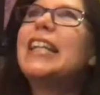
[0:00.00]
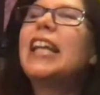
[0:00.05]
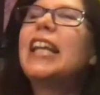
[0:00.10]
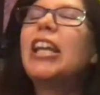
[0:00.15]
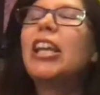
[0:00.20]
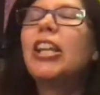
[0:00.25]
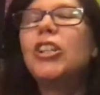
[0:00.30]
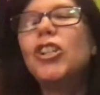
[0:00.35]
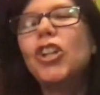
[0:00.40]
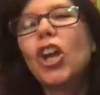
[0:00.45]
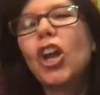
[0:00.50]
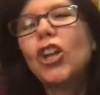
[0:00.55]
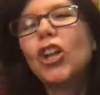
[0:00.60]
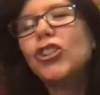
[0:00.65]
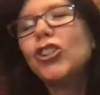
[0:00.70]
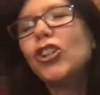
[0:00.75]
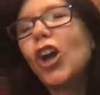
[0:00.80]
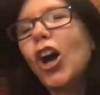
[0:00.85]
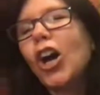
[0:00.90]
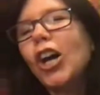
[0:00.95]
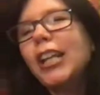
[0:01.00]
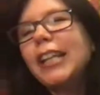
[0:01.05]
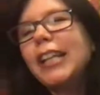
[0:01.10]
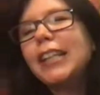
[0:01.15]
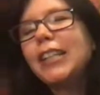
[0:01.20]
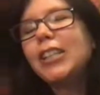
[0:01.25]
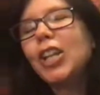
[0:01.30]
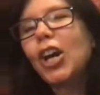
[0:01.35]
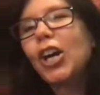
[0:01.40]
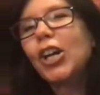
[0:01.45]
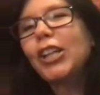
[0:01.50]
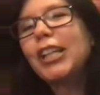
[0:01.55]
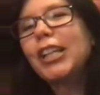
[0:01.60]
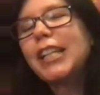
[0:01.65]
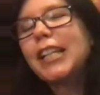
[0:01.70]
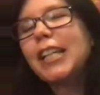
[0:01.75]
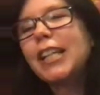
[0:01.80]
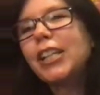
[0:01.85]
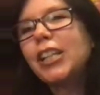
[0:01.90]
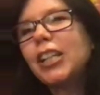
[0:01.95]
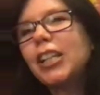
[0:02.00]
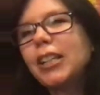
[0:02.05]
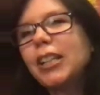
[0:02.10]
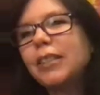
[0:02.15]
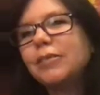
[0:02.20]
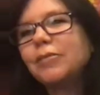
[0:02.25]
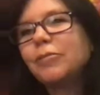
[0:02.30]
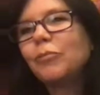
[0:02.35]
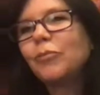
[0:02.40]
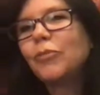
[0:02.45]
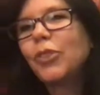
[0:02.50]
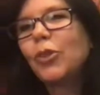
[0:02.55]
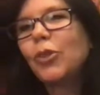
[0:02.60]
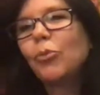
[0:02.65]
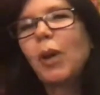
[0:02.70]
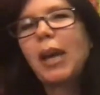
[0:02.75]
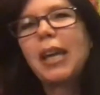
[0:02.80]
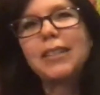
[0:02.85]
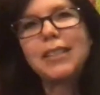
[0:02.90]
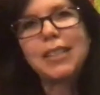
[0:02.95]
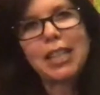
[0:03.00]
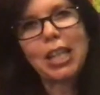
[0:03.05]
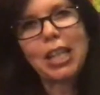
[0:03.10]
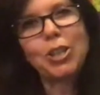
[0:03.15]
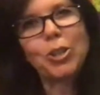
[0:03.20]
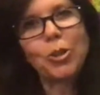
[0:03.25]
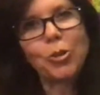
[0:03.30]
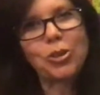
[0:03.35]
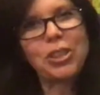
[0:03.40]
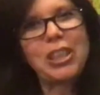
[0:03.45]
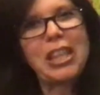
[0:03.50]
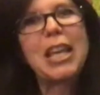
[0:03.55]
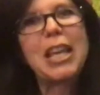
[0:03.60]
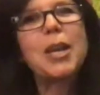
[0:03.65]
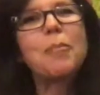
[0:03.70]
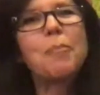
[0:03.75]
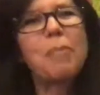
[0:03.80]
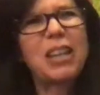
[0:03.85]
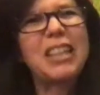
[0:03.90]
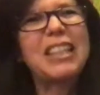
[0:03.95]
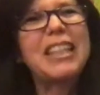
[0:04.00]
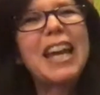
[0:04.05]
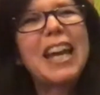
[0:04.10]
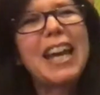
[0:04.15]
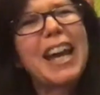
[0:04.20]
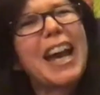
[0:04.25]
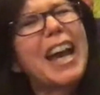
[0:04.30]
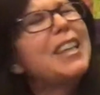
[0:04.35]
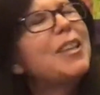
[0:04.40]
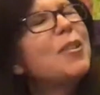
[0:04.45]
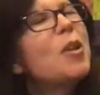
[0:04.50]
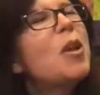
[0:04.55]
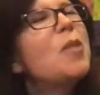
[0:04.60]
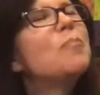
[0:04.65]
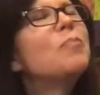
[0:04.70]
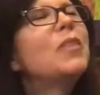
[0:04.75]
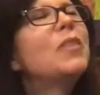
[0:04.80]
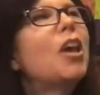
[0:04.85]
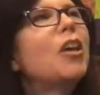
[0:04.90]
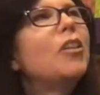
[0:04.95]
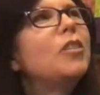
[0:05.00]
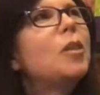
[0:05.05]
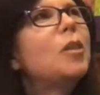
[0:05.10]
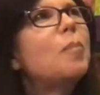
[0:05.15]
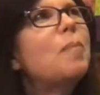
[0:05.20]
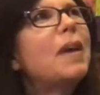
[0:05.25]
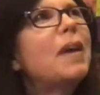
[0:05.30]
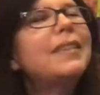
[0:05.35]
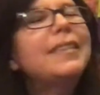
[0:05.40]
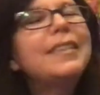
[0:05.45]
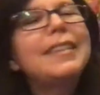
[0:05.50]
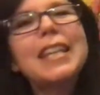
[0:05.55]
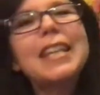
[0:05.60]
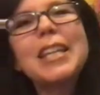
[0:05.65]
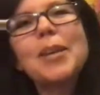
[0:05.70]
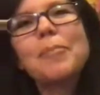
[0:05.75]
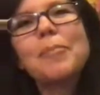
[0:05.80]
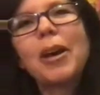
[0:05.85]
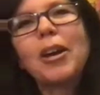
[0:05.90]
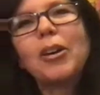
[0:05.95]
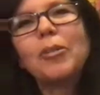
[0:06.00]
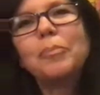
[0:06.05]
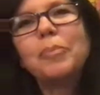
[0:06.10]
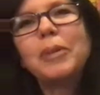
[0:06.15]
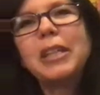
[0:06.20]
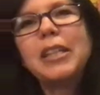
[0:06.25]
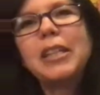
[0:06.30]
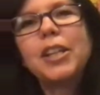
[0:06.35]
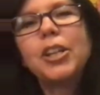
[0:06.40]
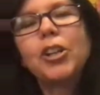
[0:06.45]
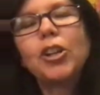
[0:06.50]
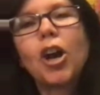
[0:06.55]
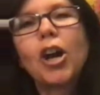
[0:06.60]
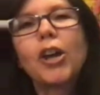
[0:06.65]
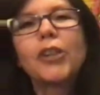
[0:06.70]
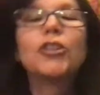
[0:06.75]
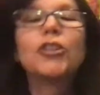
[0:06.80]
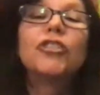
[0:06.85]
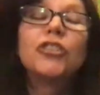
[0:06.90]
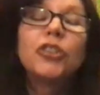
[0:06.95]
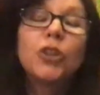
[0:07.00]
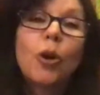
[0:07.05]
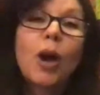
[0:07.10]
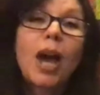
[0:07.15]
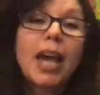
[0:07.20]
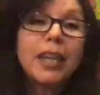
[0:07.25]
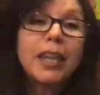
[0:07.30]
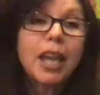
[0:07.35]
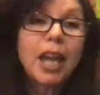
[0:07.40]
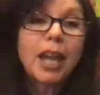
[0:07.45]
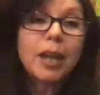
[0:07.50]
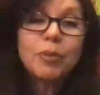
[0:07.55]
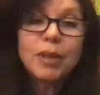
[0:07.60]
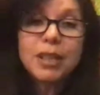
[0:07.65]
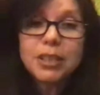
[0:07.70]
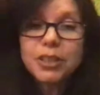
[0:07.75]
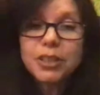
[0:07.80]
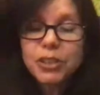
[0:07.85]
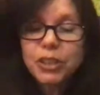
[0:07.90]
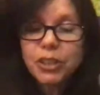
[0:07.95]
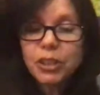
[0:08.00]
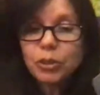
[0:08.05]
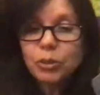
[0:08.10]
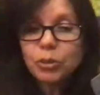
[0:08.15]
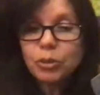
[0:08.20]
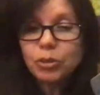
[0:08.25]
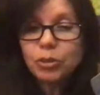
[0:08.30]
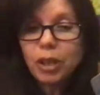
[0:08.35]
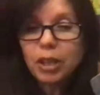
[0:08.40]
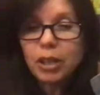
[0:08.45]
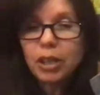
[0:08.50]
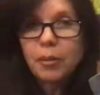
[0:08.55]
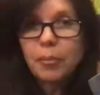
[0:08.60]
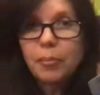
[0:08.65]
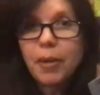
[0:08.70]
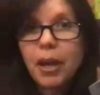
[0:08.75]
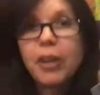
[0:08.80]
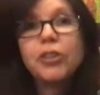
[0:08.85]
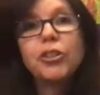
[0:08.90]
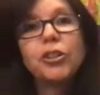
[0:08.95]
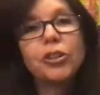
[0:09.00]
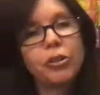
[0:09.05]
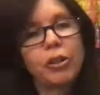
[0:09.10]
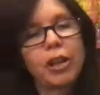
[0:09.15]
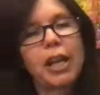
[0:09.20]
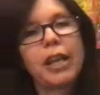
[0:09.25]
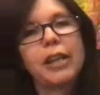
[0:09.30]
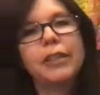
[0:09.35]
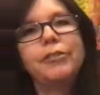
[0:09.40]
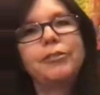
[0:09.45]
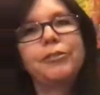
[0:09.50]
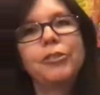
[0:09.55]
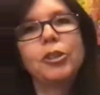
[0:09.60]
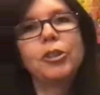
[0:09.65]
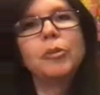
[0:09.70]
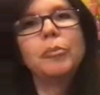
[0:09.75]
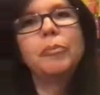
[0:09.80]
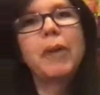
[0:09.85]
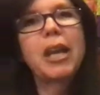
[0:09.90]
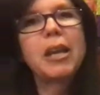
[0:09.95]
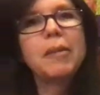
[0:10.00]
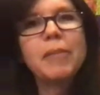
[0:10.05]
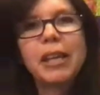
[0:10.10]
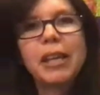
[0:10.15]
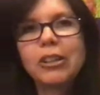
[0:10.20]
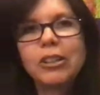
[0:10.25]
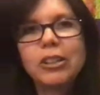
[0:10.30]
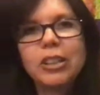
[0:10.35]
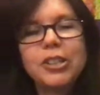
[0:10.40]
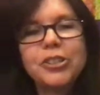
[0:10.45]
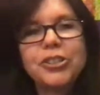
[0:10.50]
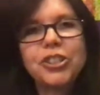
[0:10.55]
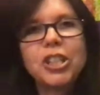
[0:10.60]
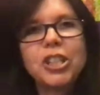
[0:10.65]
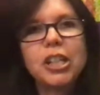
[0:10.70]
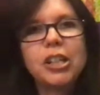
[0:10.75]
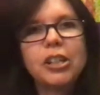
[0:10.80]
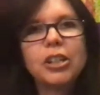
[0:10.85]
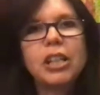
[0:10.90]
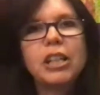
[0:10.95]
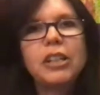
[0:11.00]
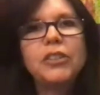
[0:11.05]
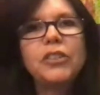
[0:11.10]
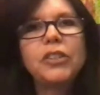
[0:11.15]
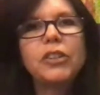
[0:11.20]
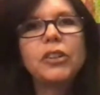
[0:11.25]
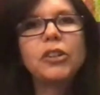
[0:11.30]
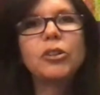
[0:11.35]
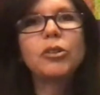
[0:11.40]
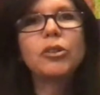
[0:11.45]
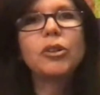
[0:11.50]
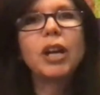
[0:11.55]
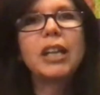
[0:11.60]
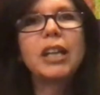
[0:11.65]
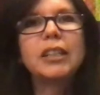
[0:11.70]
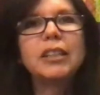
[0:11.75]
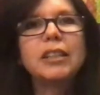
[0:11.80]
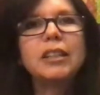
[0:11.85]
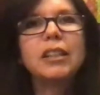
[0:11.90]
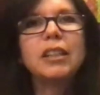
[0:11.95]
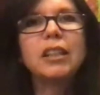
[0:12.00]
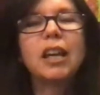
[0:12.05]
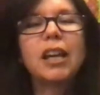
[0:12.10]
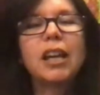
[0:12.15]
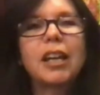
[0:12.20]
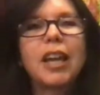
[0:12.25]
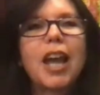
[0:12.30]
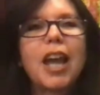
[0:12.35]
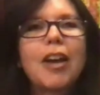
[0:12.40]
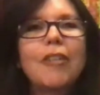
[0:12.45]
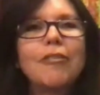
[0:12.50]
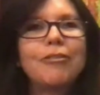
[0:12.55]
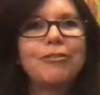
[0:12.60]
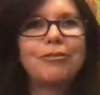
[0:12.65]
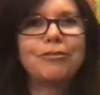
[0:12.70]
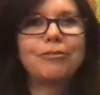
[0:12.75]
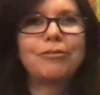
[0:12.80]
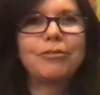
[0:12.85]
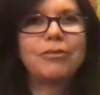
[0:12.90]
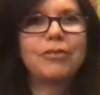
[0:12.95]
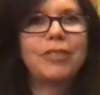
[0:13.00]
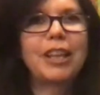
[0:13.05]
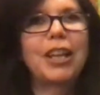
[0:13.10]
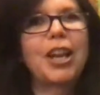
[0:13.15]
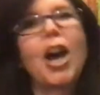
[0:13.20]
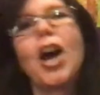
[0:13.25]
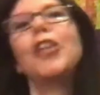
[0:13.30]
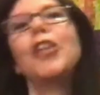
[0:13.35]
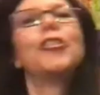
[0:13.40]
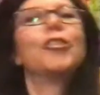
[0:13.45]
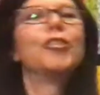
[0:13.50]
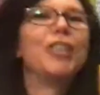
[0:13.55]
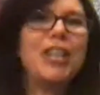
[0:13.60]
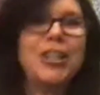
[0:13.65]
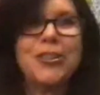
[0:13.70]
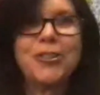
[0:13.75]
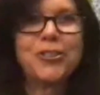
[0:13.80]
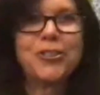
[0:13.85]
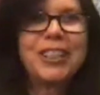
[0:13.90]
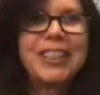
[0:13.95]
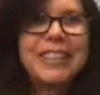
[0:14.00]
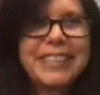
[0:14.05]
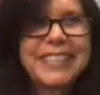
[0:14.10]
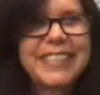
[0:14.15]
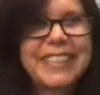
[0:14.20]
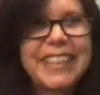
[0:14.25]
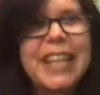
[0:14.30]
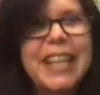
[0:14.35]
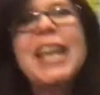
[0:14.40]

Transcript: in uh, not not in the ways that you think but yeah i the, the best thing about being an author so i i went to um, undergrad for biomedical engineering so i, I have like other interests